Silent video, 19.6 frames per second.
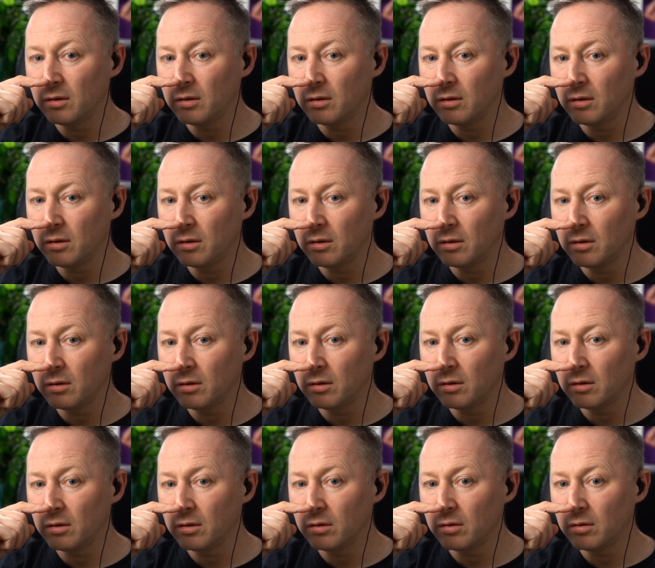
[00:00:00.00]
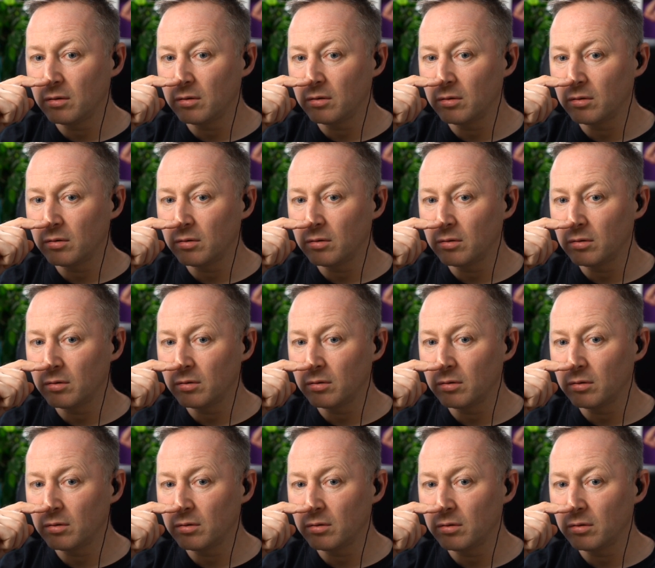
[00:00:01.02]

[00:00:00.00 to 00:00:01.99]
(silence)